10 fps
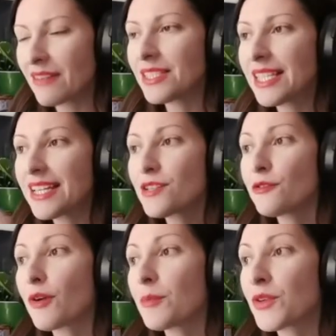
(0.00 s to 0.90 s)
We have a
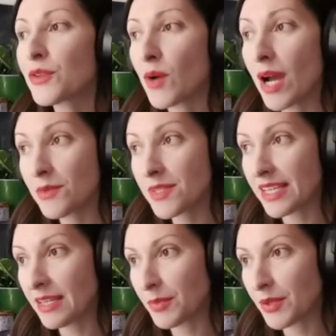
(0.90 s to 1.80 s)
letter from your
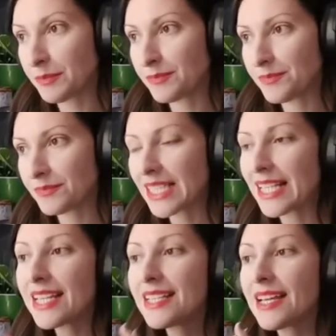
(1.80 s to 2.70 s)
groundskeeper.
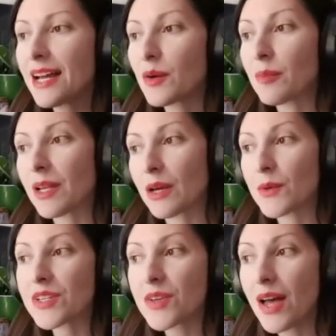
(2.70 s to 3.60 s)
Lady
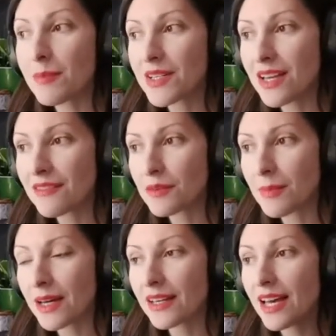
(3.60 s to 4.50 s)
Arabella, we're so happy to have you